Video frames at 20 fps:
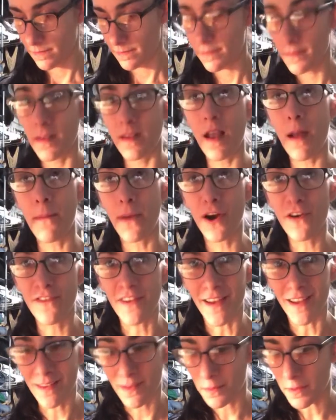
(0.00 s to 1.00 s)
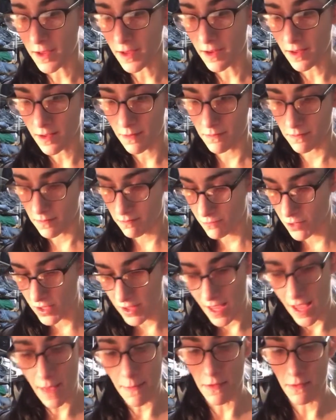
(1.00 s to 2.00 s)
It's not perfect, but I'm
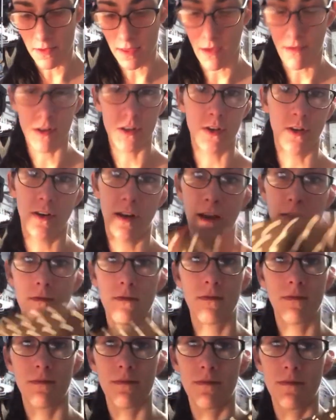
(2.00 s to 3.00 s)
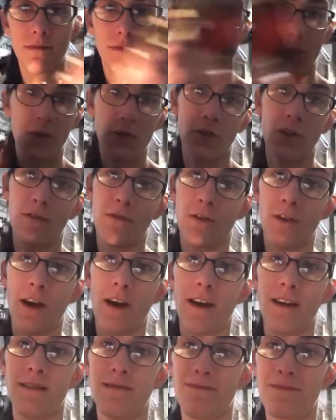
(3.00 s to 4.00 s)
really happy with how it turned out, especially for
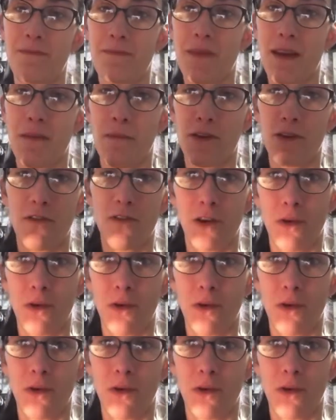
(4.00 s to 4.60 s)
not being much of a